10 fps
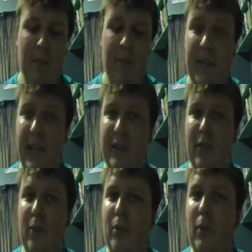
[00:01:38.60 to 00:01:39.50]
movie, they
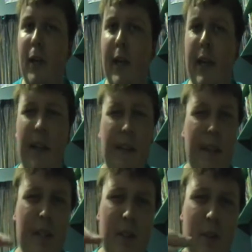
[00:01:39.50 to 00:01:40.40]
do
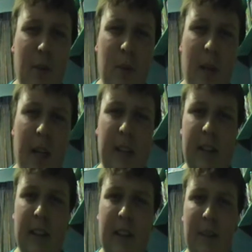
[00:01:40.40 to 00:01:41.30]

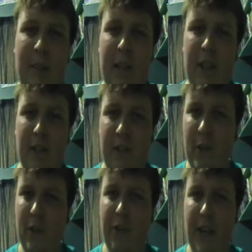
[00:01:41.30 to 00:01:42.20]
smidge a
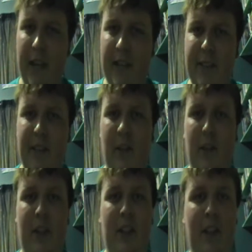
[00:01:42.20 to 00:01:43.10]
few things in
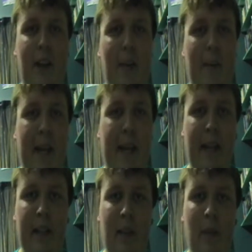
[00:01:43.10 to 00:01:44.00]
order to make it a
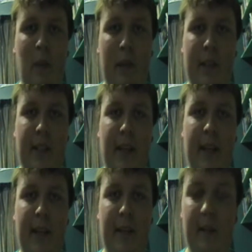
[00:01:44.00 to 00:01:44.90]
little more
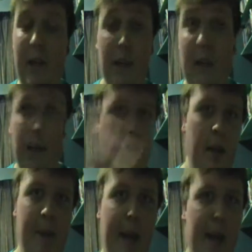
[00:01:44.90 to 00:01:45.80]
exciting. Not in
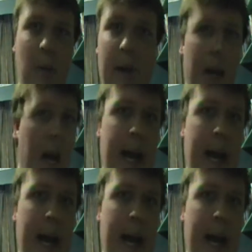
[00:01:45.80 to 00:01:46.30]
a bad way